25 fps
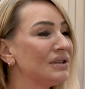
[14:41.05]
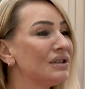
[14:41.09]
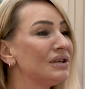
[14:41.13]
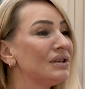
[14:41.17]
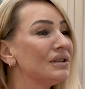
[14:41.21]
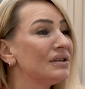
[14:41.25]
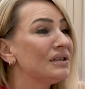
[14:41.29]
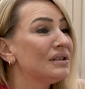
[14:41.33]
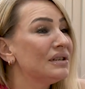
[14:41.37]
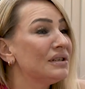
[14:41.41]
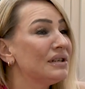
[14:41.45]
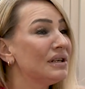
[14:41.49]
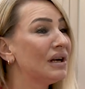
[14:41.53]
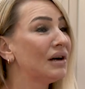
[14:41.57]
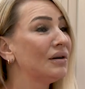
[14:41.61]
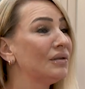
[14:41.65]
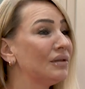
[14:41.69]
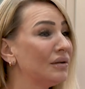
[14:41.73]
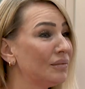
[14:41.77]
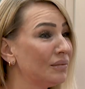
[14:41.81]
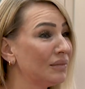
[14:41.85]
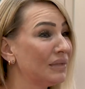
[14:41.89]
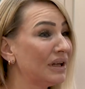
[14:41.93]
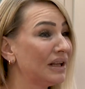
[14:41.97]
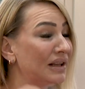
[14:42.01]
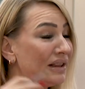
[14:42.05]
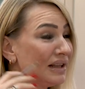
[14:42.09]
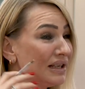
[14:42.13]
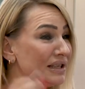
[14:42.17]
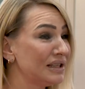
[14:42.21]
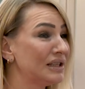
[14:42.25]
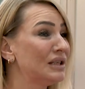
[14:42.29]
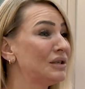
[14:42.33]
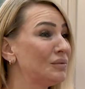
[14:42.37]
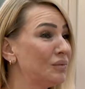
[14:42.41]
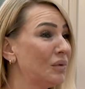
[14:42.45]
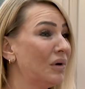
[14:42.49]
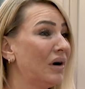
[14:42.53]
to tell them that
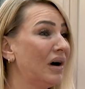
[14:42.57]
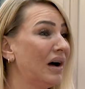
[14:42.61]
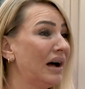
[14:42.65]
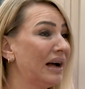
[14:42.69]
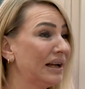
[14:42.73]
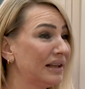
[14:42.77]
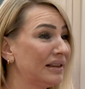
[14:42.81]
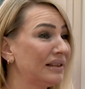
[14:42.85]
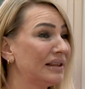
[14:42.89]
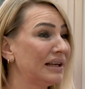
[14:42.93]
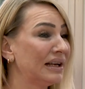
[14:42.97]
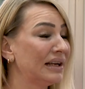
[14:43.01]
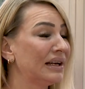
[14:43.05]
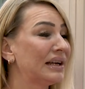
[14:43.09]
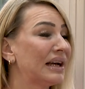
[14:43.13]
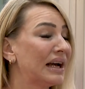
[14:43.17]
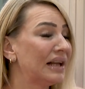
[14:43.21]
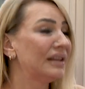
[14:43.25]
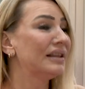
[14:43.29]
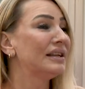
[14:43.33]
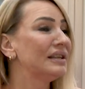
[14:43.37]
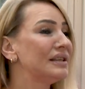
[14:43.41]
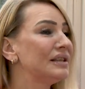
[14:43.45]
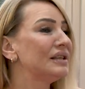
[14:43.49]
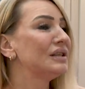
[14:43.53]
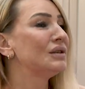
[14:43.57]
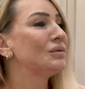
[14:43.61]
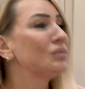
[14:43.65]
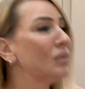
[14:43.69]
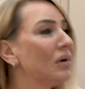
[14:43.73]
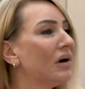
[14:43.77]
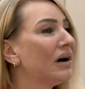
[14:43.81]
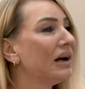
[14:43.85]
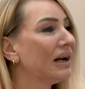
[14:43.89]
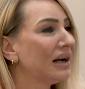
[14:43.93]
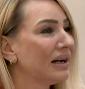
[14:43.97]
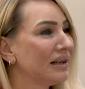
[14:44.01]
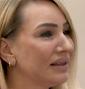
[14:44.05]
this is what I think and this is
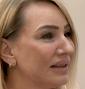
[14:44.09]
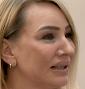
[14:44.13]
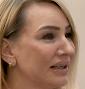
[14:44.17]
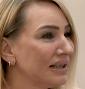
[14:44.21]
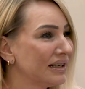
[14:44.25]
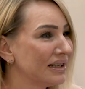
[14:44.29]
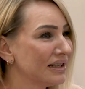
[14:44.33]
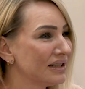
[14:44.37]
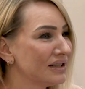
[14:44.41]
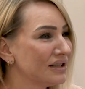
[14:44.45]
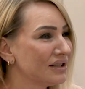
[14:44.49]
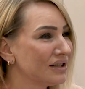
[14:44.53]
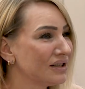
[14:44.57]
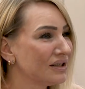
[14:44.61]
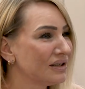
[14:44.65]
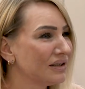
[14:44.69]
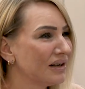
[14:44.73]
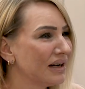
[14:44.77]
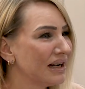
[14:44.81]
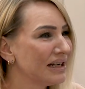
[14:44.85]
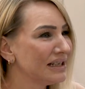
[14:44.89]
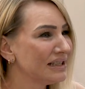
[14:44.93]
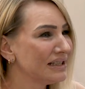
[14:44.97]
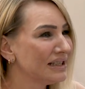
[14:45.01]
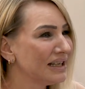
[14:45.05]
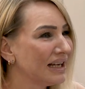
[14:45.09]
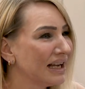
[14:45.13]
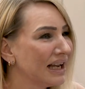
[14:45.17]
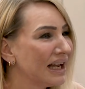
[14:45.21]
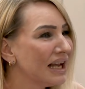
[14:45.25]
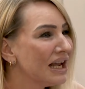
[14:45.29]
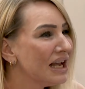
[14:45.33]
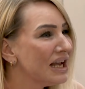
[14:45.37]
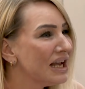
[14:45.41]
why I think it's a good idea.